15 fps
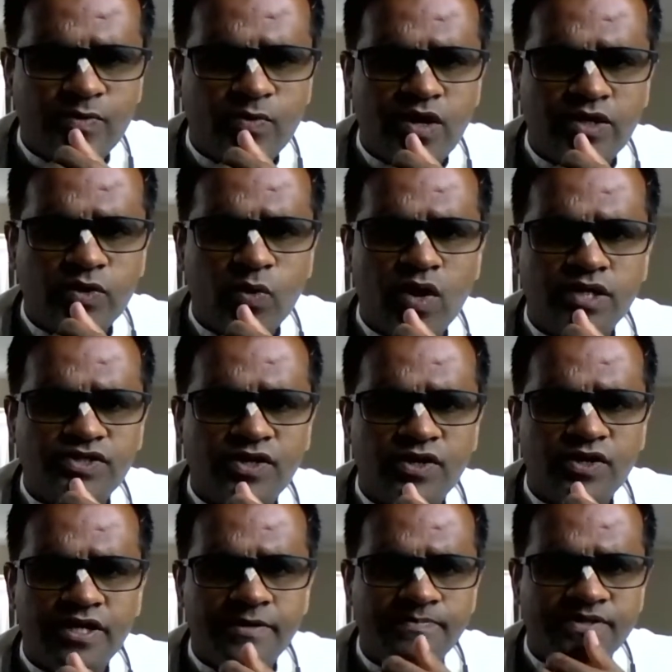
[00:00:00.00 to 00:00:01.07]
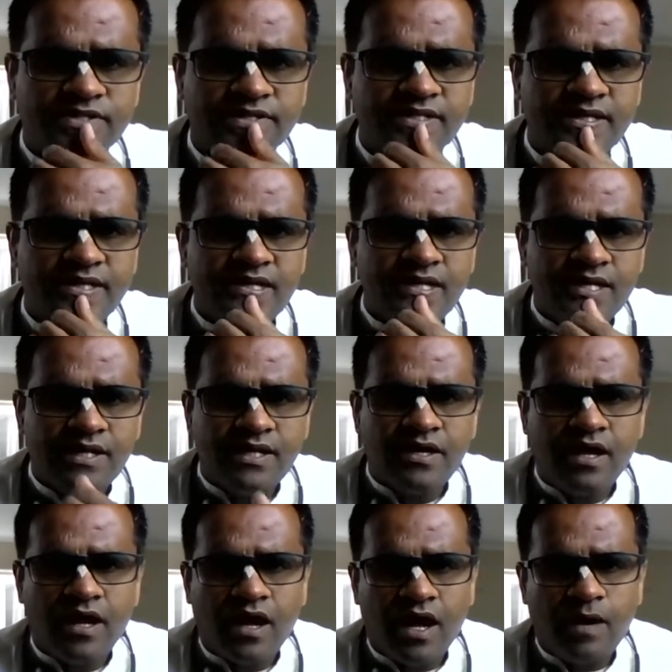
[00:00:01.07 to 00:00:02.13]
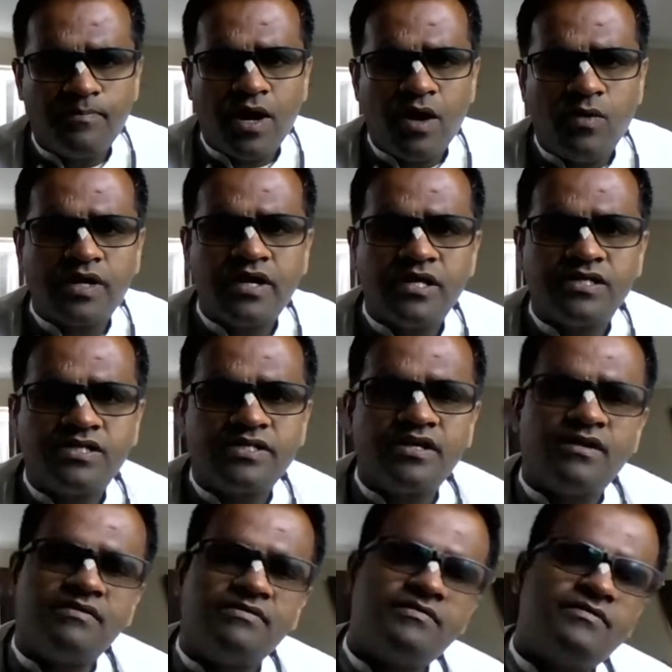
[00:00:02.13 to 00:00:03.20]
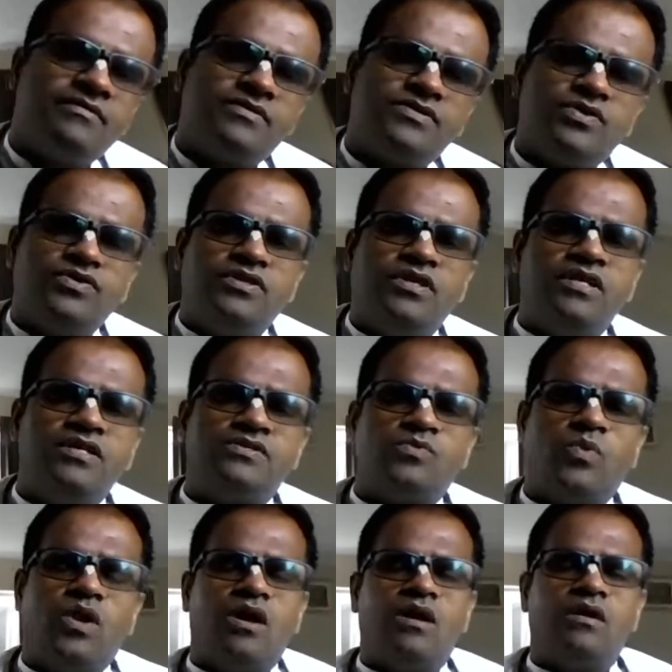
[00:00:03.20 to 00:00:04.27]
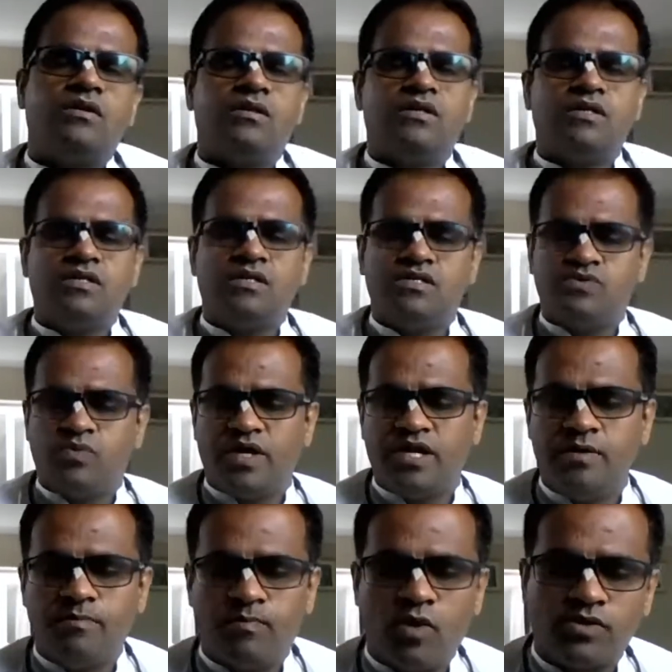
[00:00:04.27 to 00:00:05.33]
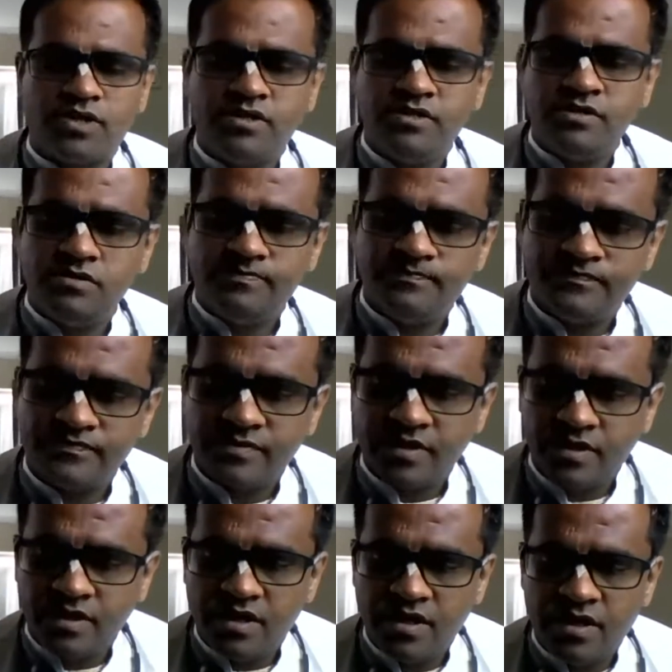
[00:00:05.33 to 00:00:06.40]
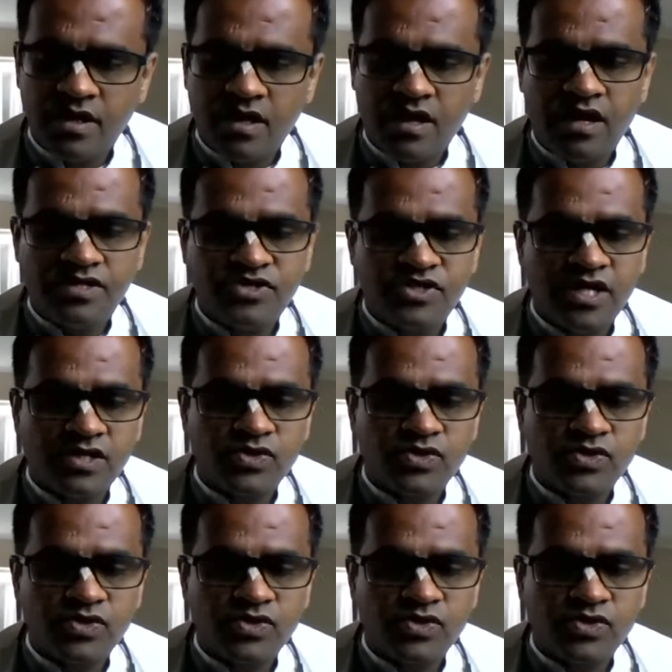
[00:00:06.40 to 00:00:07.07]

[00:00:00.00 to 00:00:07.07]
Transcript: word to word synonyms apavargasya. So this word is very important, and Srila